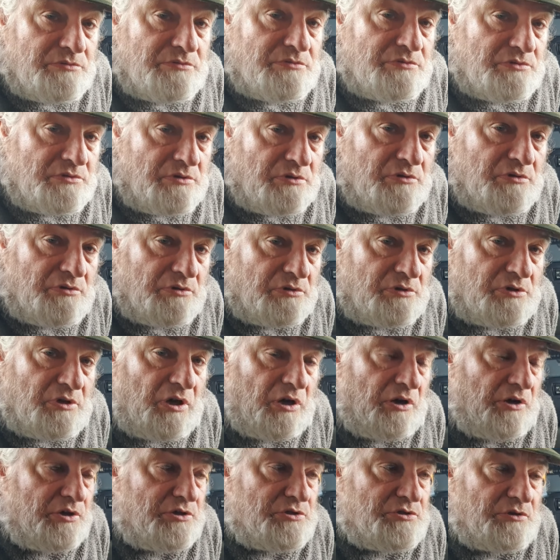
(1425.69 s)
It's got good
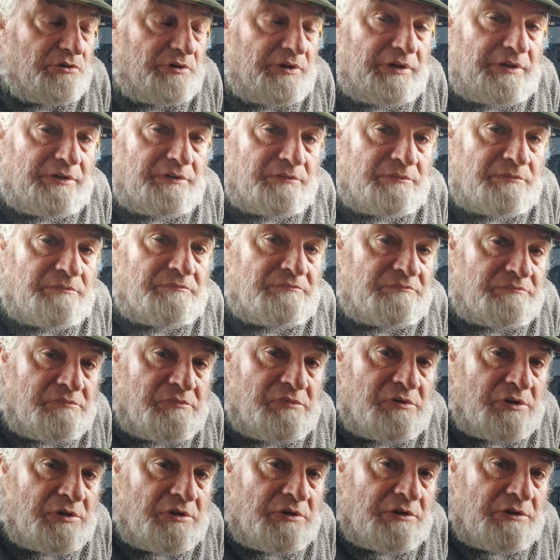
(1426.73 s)
guys on it, and
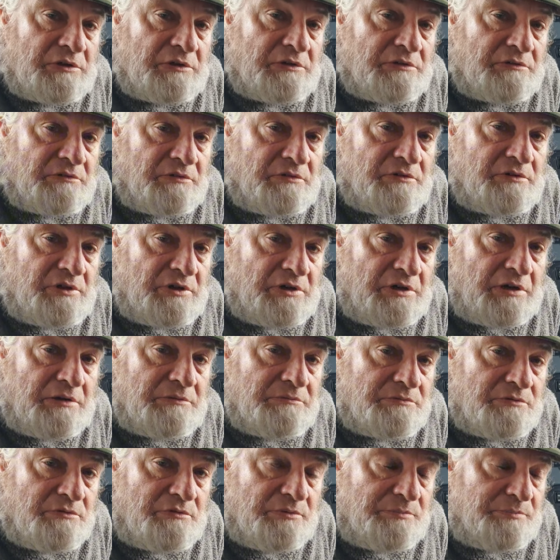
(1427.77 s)
you know,
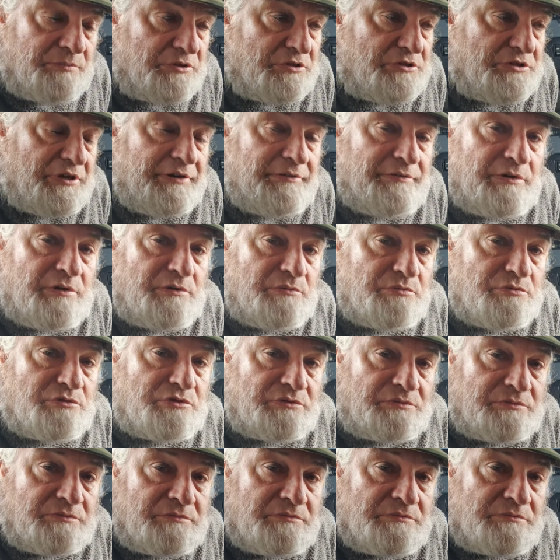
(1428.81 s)
good
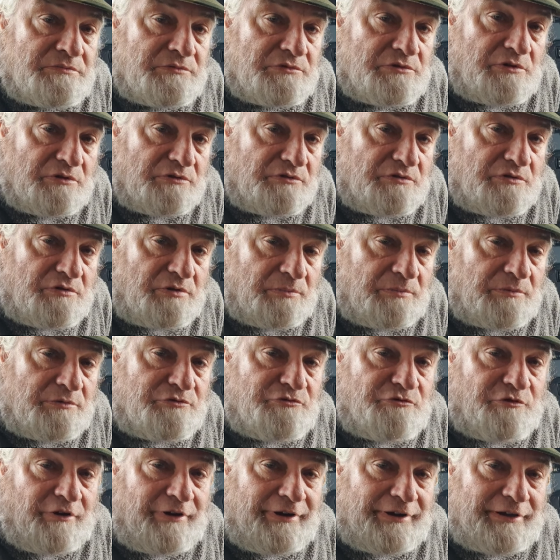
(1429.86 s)
materials, and it's got a couple
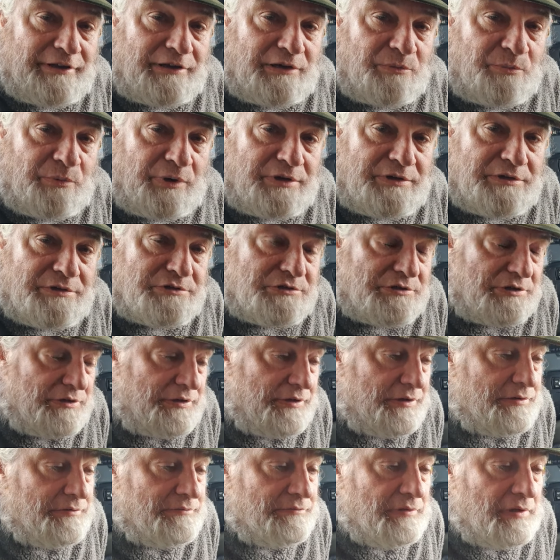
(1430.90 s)
of triangular windows in
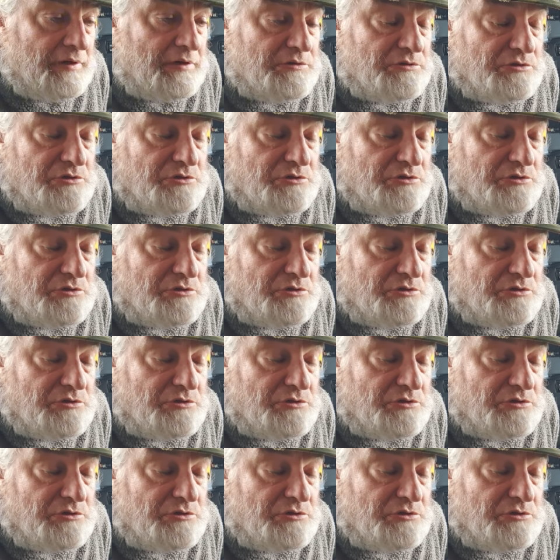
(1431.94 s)
it and that.